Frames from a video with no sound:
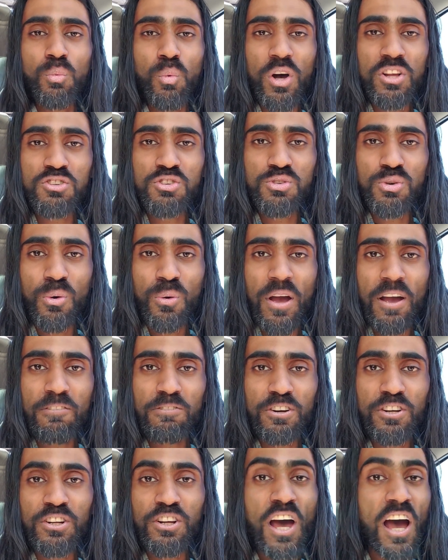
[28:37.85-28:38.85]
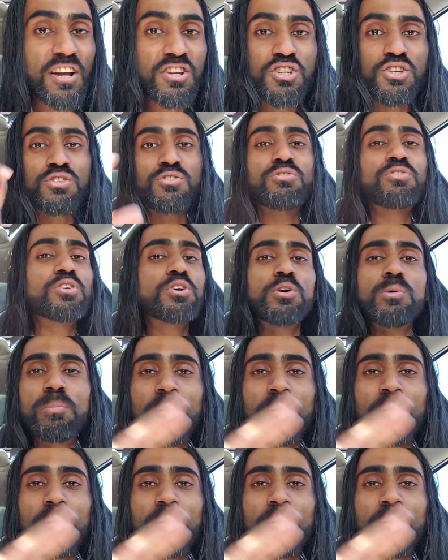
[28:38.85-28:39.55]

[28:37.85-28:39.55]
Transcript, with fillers: whatsoever, not just for you,